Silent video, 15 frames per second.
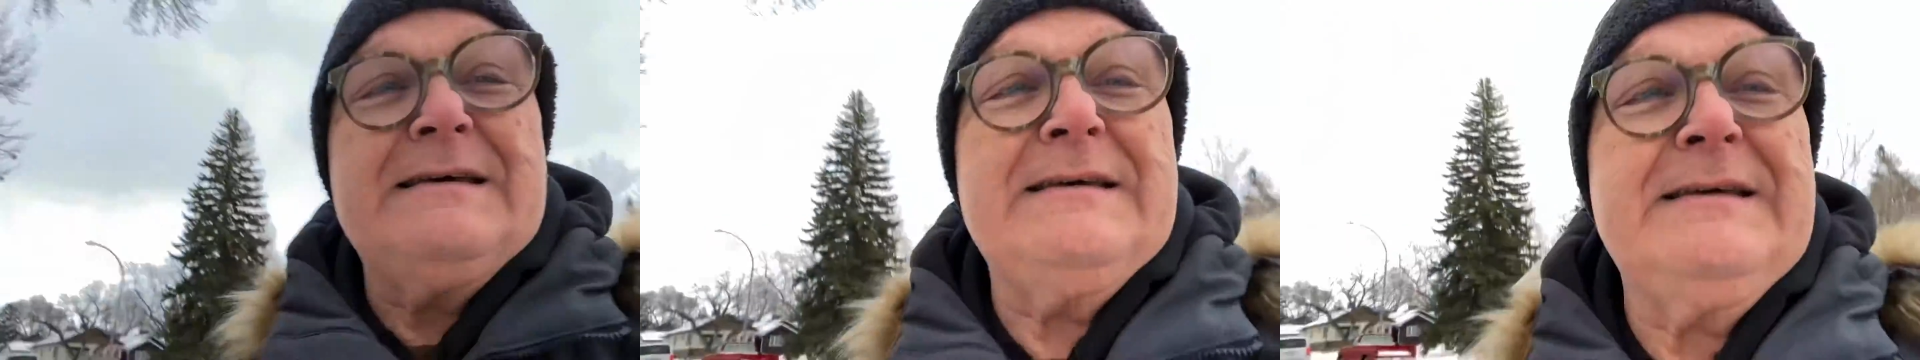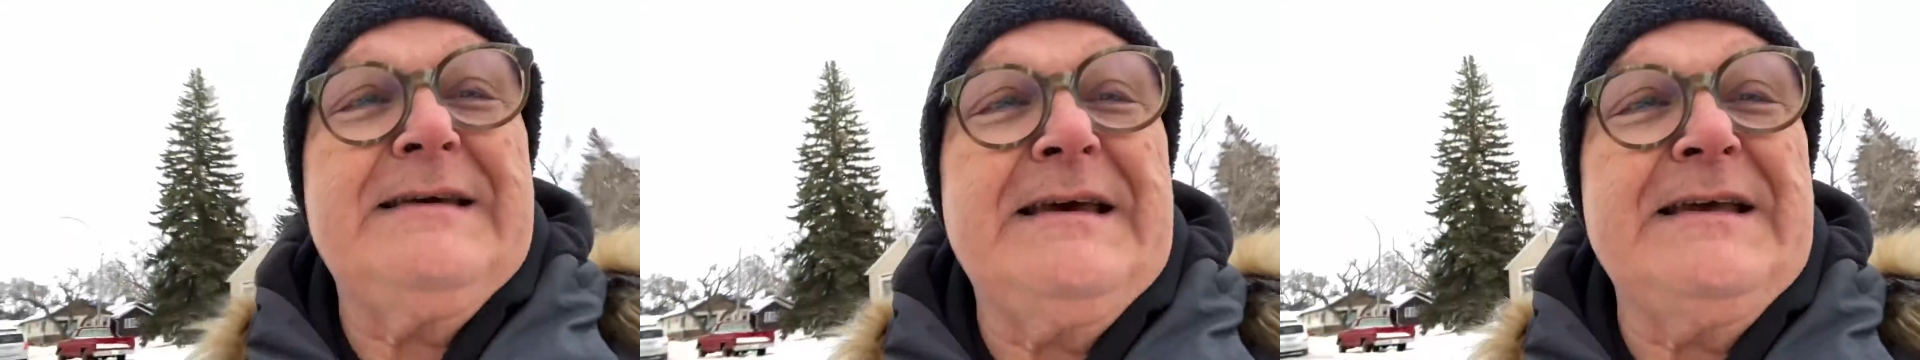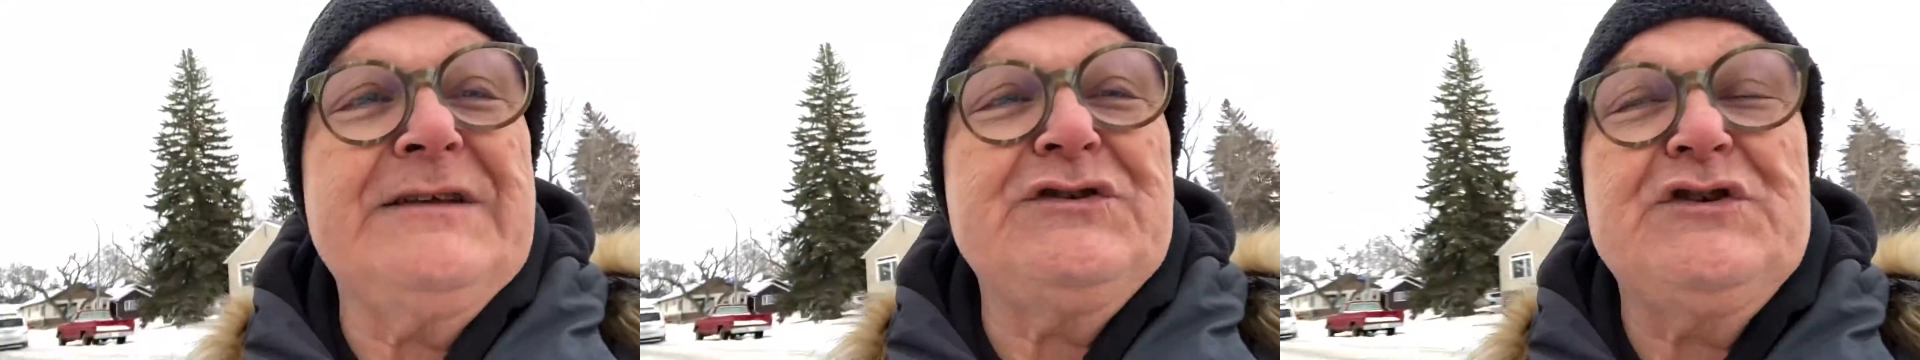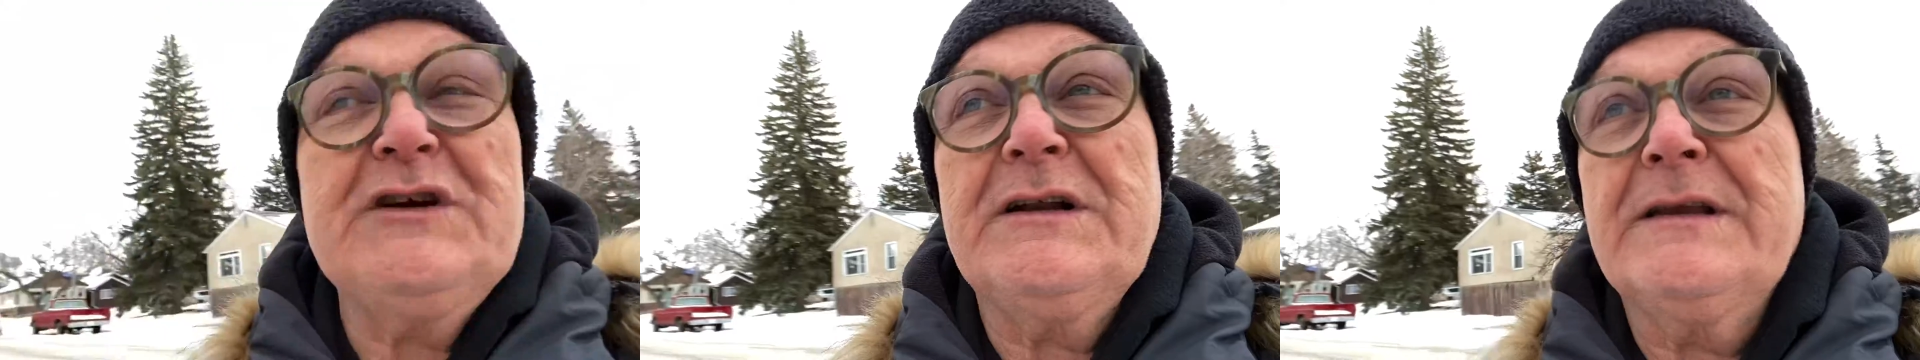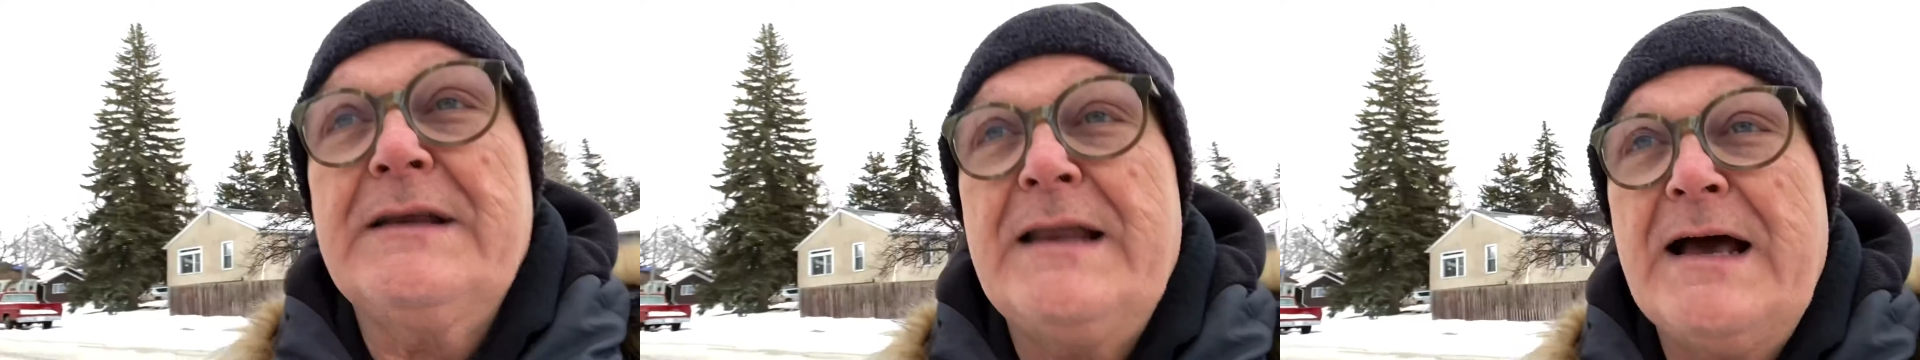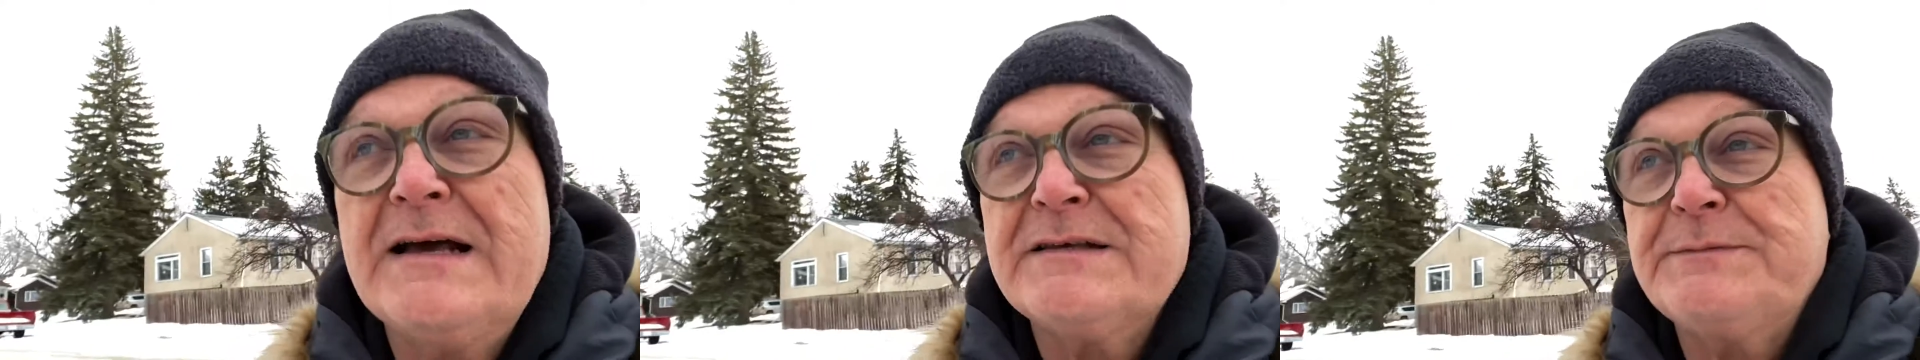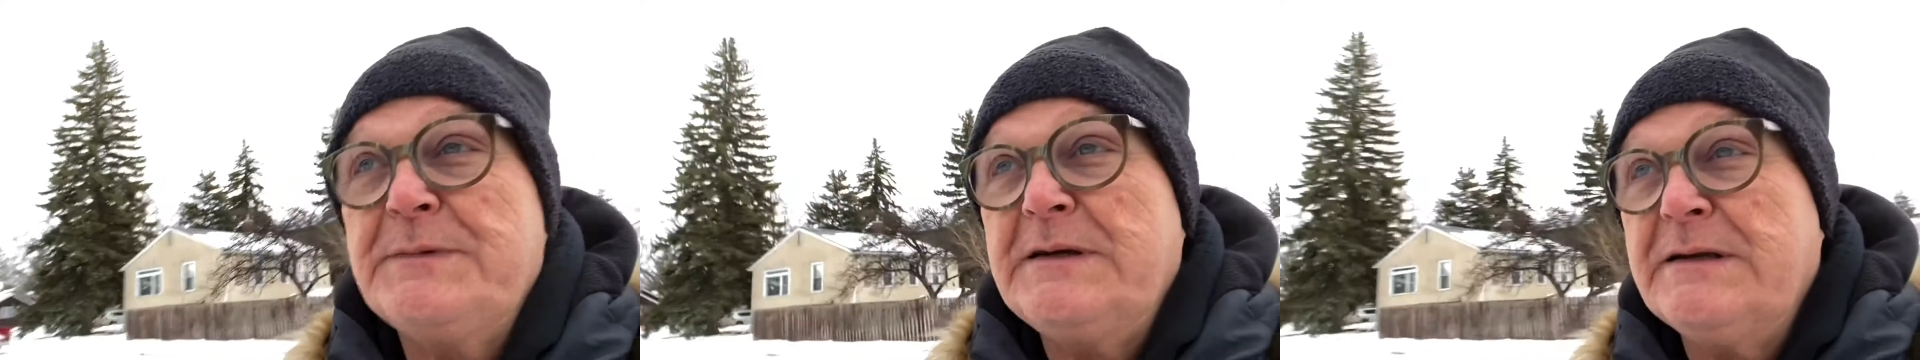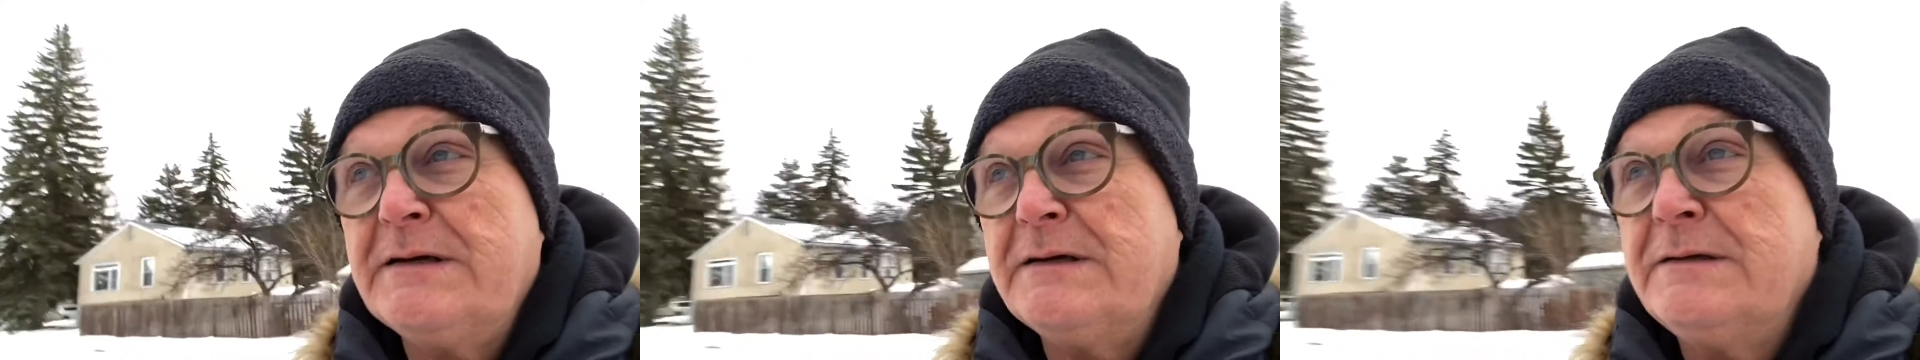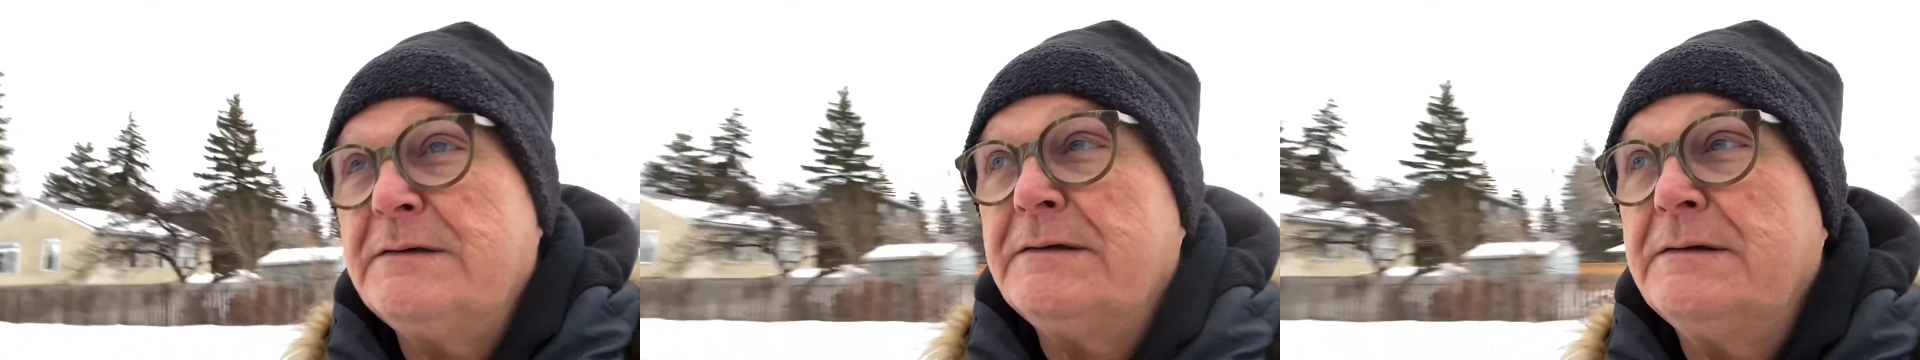and Jill had asked me to